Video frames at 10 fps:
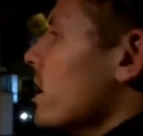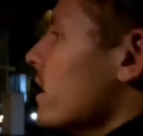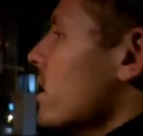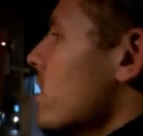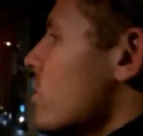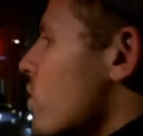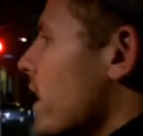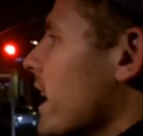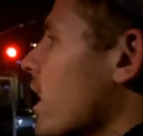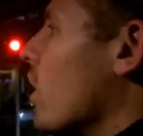it
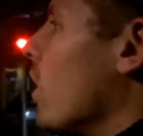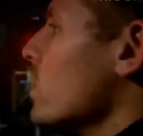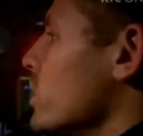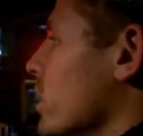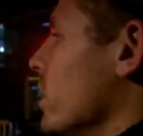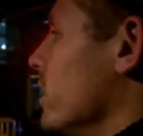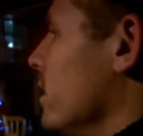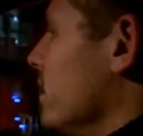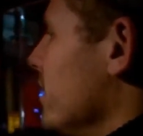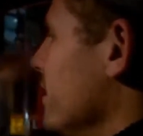drinking culture,
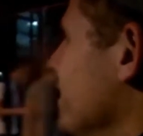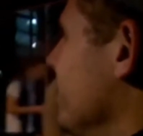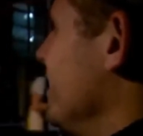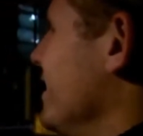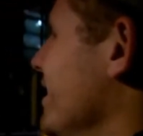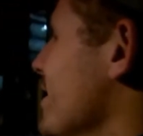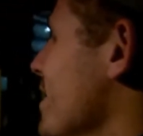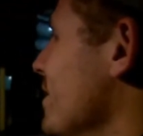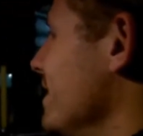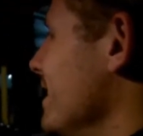you
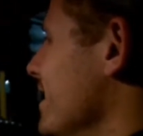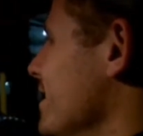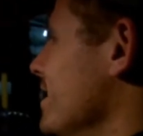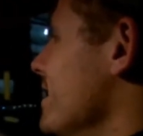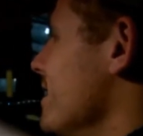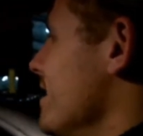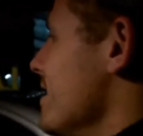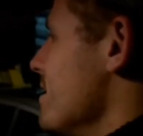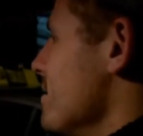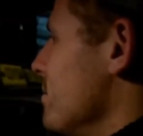know?
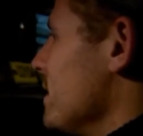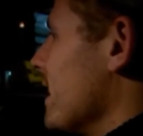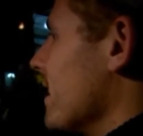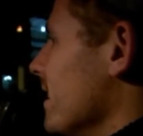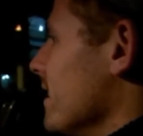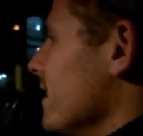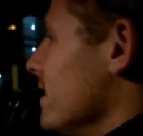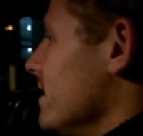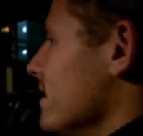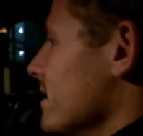But, like,
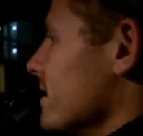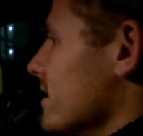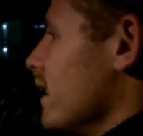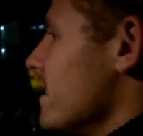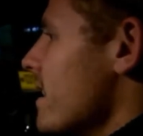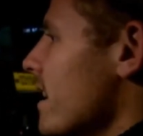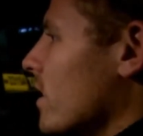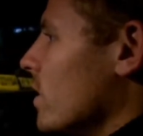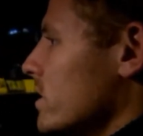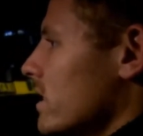it's not a
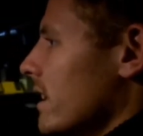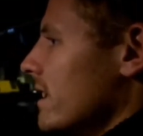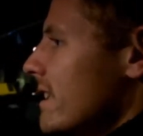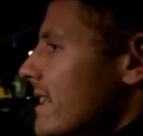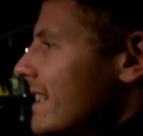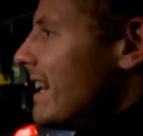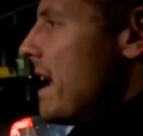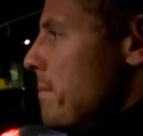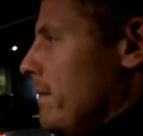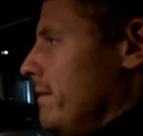culture, it's an escape.